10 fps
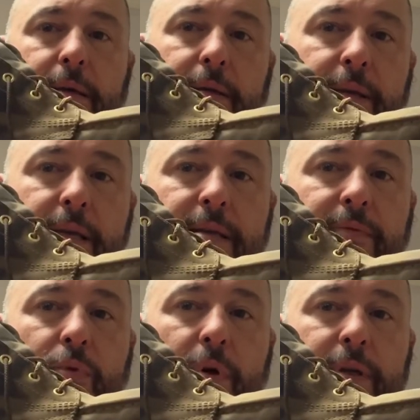these
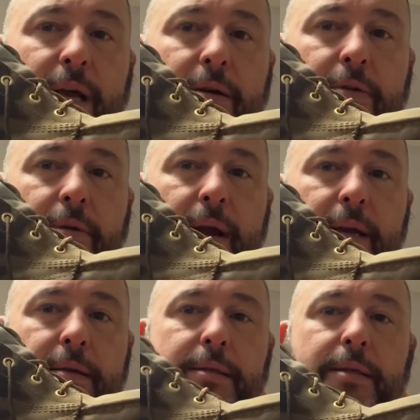have worked out great.
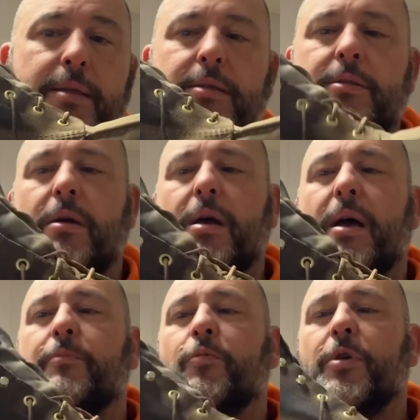So
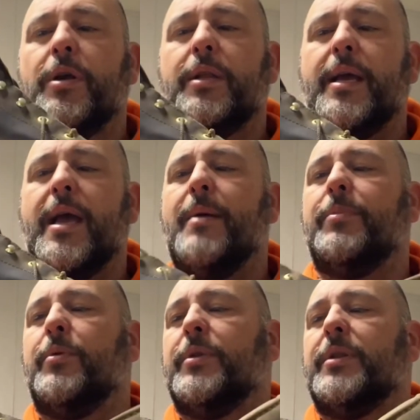I'm really
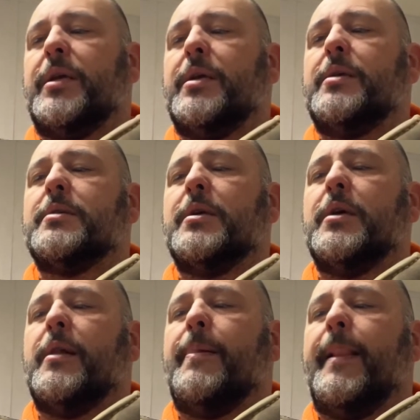happy with these.
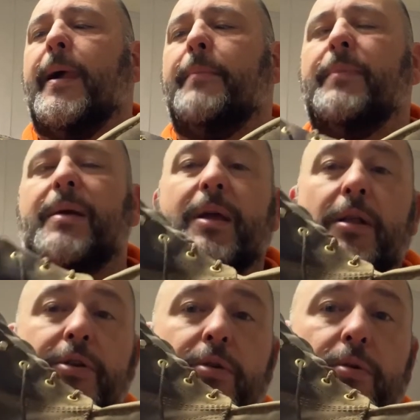Maybe I'll
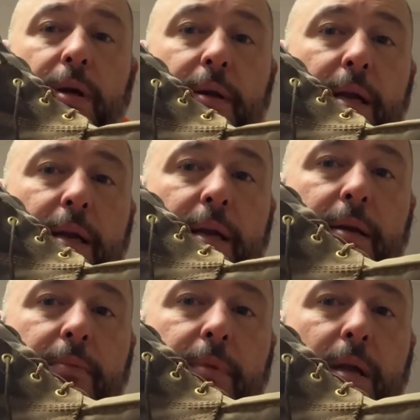do
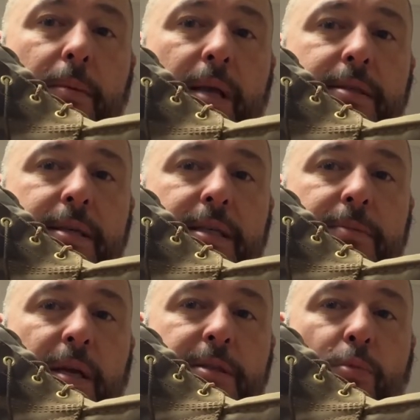in about 6
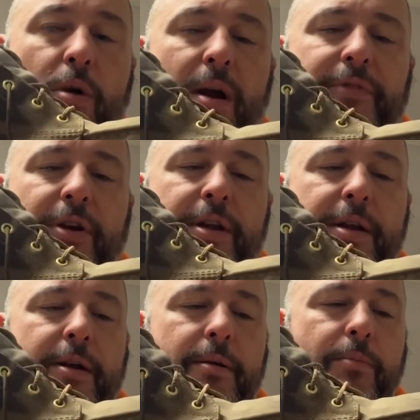months more, after a
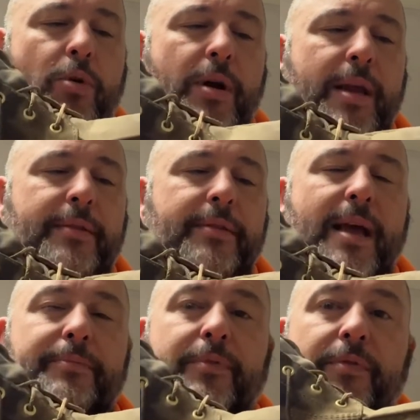year, a more
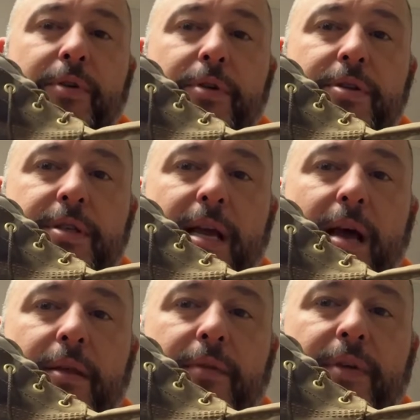in-depth review to see
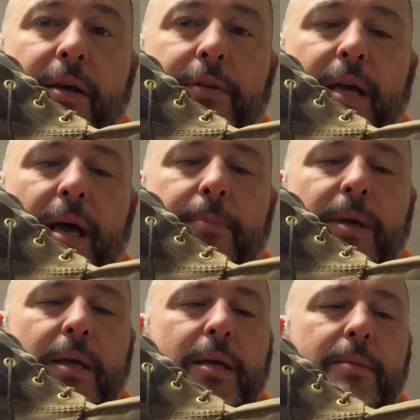how they've held up.
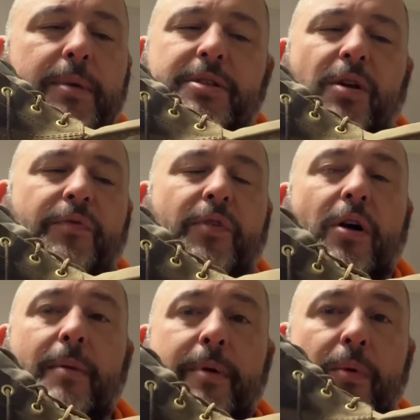But so
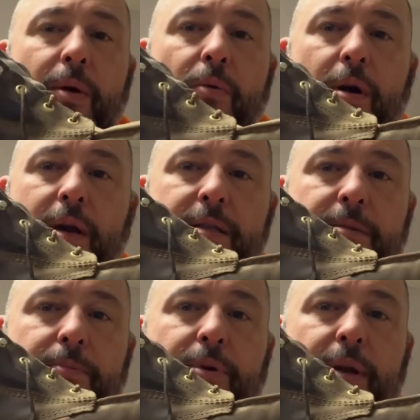far, we work in
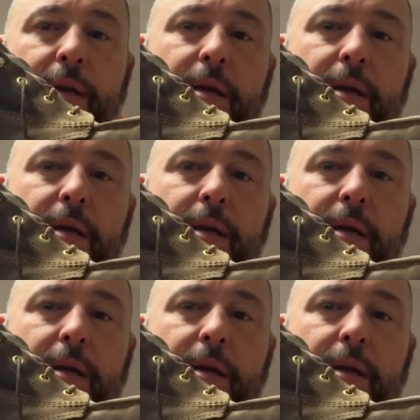some pretty